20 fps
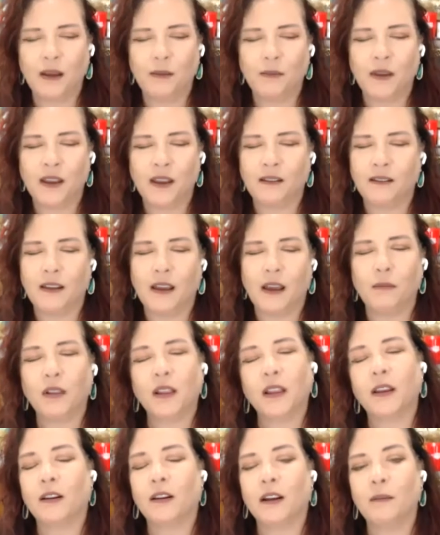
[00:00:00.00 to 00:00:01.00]
I'm a I'm a
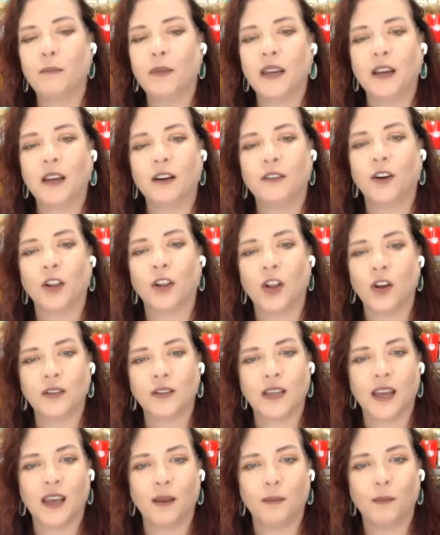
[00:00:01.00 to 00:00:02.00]
lender. I've been here for a long
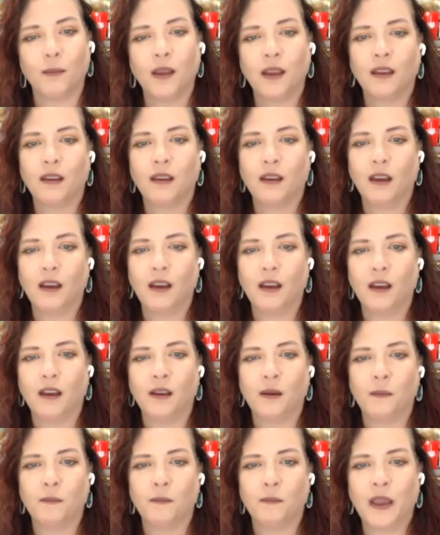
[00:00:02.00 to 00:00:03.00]
time.
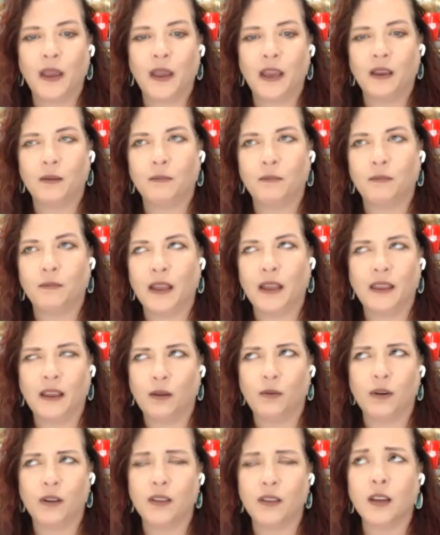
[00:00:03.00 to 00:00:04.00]
Um, I am, I think,
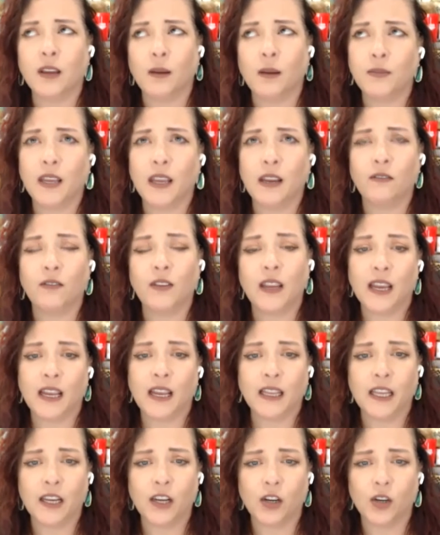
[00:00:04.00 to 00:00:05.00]
one of the top 10 VA
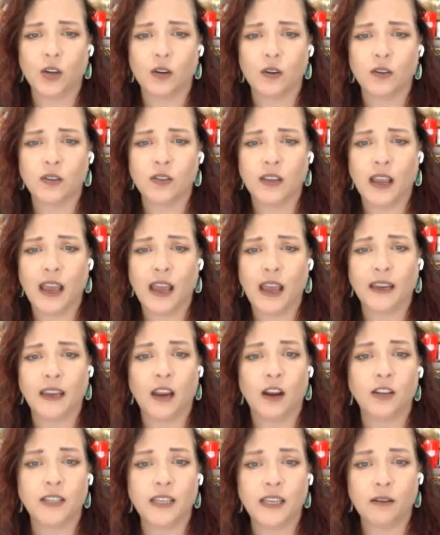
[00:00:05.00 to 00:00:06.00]
lenders at
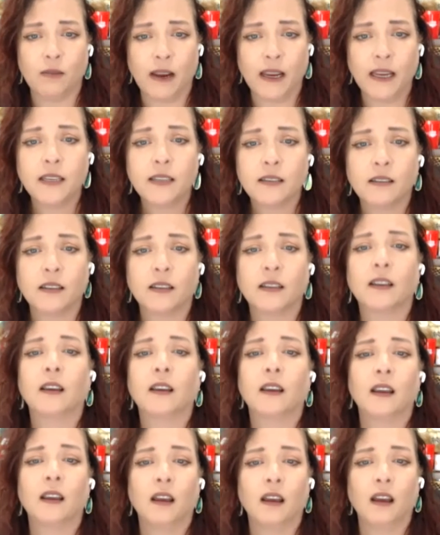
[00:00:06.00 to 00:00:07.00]
guaranteed rate.
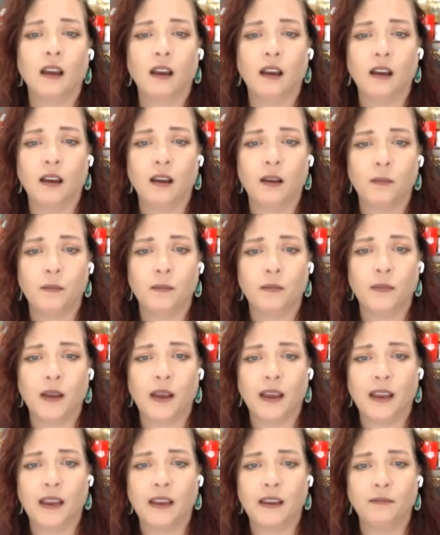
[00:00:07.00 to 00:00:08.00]
Um,
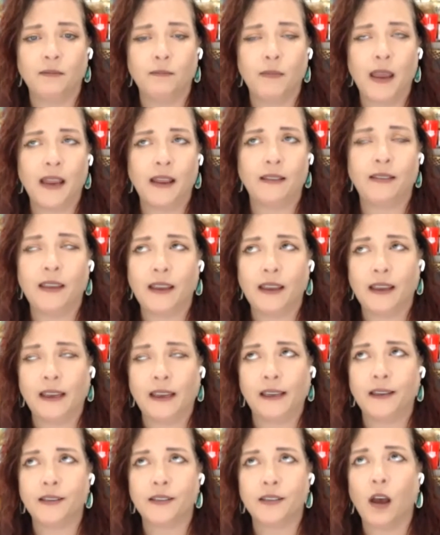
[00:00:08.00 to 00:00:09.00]
I made
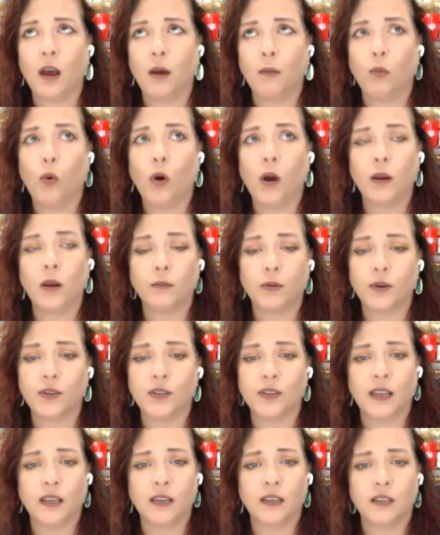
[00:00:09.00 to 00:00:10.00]
the top
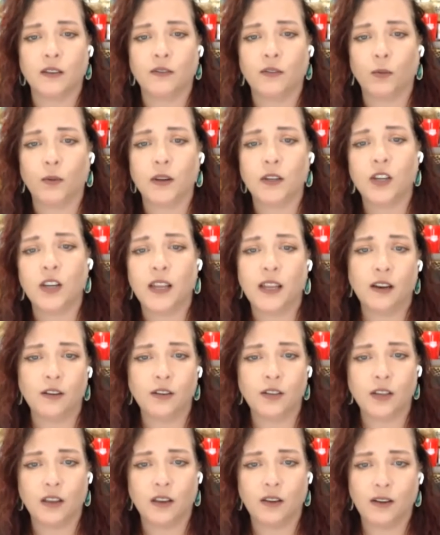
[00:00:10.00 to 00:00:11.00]
1% of
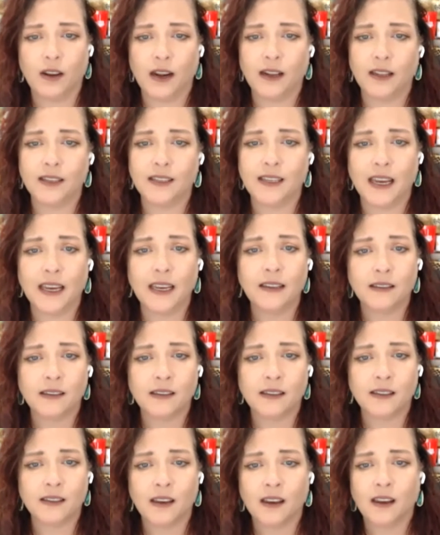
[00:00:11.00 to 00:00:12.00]
originators in the United
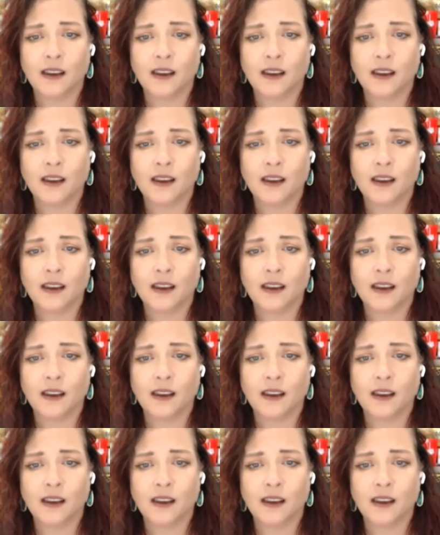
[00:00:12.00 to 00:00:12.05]
States.